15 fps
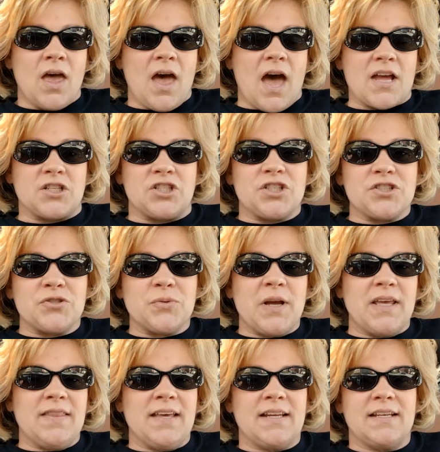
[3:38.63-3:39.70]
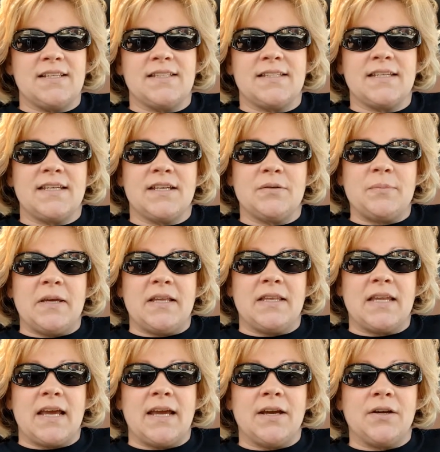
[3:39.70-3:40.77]
I just ran that ECM in
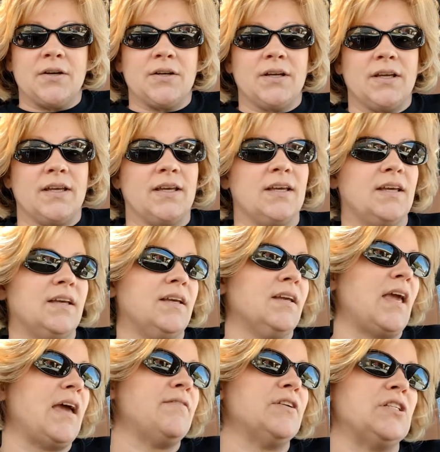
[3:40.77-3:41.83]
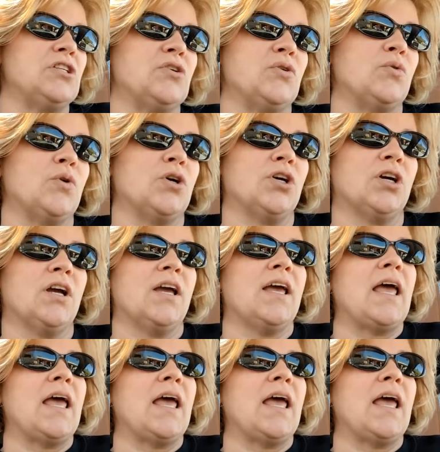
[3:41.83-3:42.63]
there, gave it to her.